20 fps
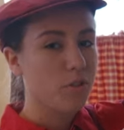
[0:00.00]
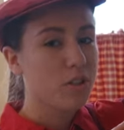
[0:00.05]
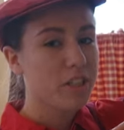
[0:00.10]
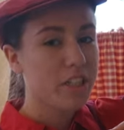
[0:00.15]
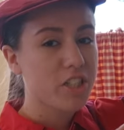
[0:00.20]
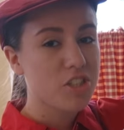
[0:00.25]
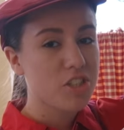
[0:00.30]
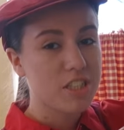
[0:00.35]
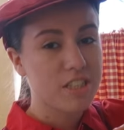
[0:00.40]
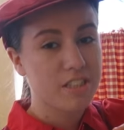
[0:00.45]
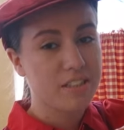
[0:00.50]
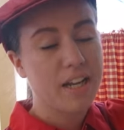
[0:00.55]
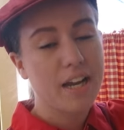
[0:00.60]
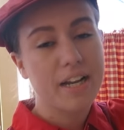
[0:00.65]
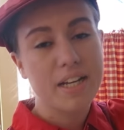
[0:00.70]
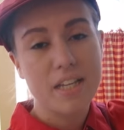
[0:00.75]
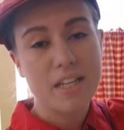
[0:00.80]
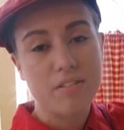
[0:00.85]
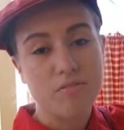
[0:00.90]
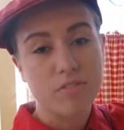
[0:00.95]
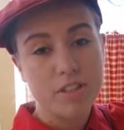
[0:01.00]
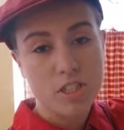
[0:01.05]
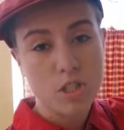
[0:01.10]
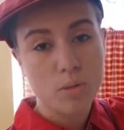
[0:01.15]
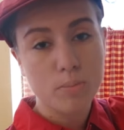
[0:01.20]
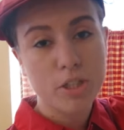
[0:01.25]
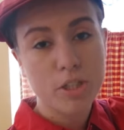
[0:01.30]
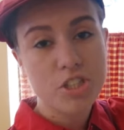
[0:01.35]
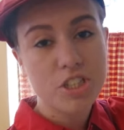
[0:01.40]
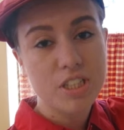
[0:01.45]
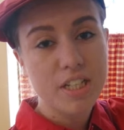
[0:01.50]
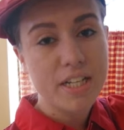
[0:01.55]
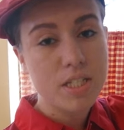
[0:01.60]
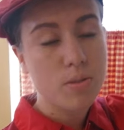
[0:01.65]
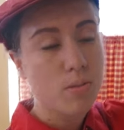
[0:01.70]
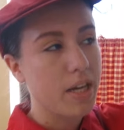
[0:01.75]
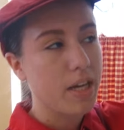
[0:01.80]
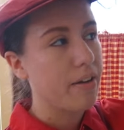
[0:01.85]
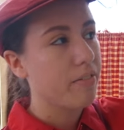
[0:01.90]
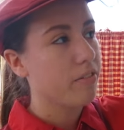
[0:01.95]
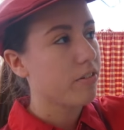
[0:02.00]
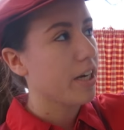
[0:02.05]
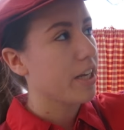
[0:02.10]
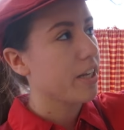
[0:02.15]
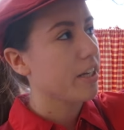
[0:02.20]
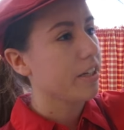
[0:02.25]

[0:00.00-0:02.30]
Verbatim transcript: you're interested in any Rizzo merchandise, we have it right